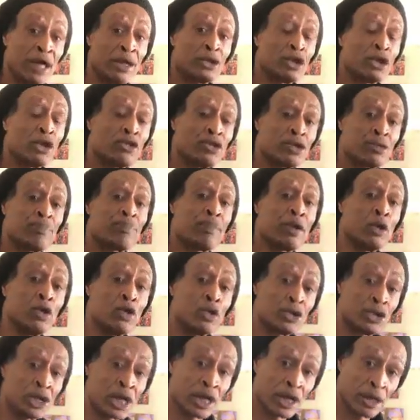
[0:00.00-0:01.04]
the way John's
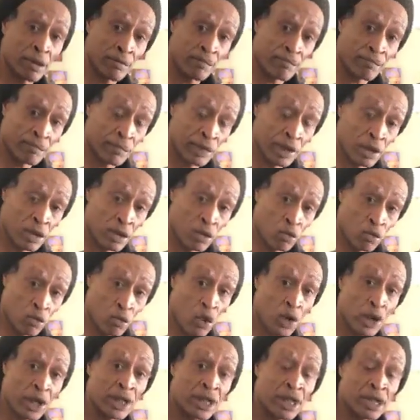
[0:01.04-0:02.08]
built it,
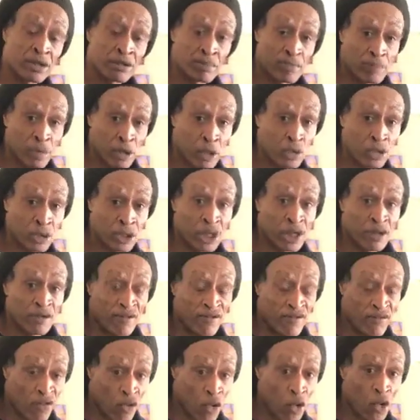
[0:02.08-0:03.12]
what he has
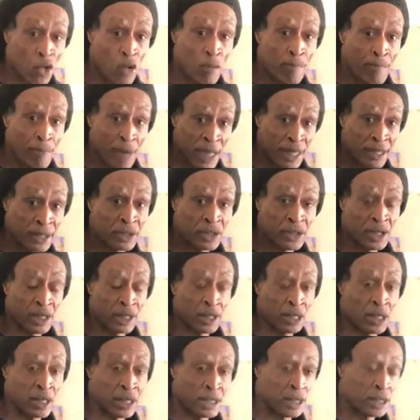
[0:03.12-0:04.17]
built it for
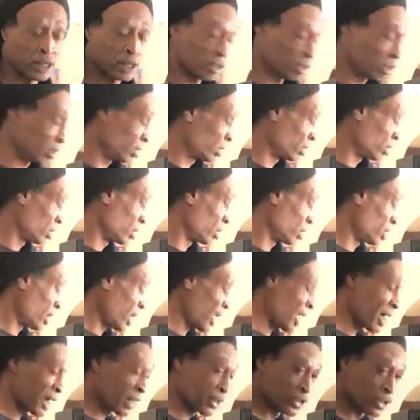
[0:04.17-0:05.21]
basically,
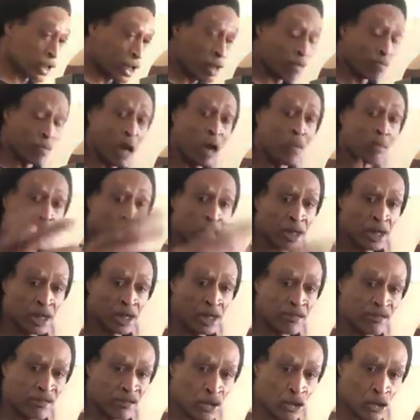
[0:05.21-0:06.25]
and I'm
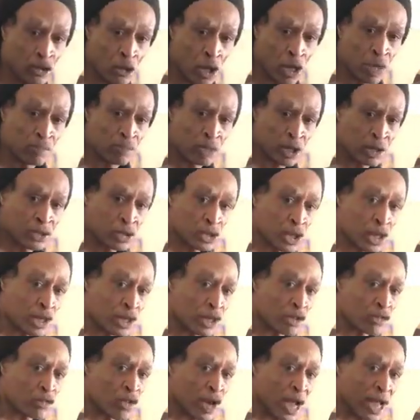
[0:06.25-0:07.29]
going to
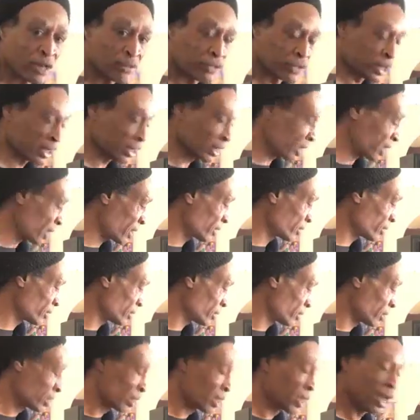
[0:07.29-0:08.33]
turn it round
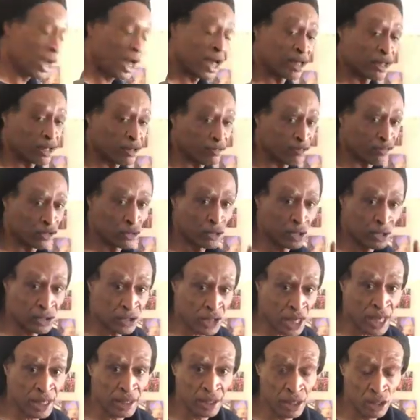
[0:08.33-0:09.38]
again and give
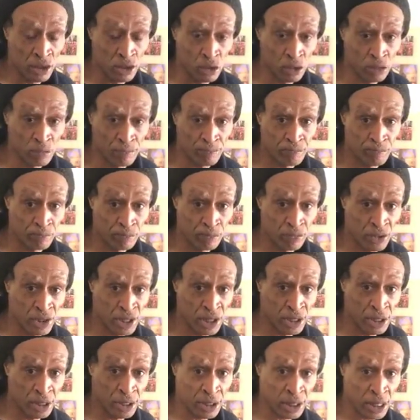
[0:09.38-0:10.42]
you the technical
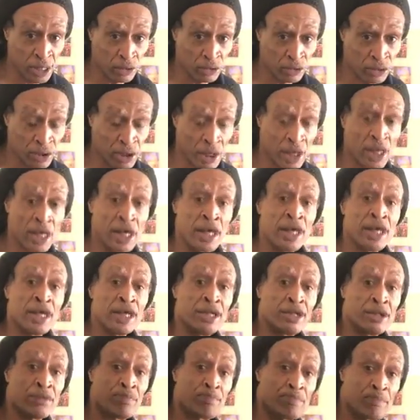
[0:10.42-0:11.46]
details.
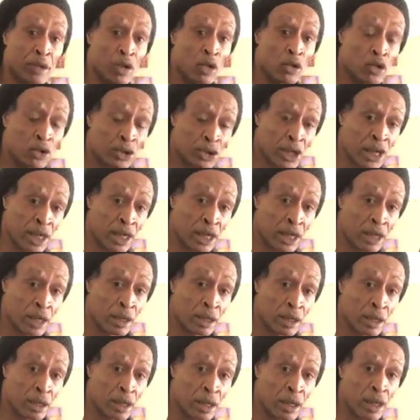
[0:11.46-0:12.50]
He's built
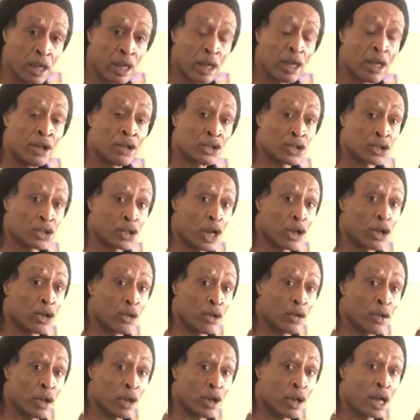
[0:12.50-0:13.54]
it
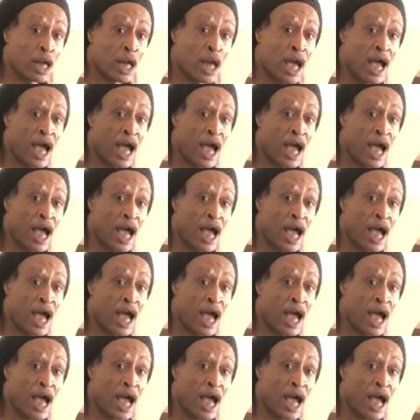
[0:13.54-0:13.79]
so,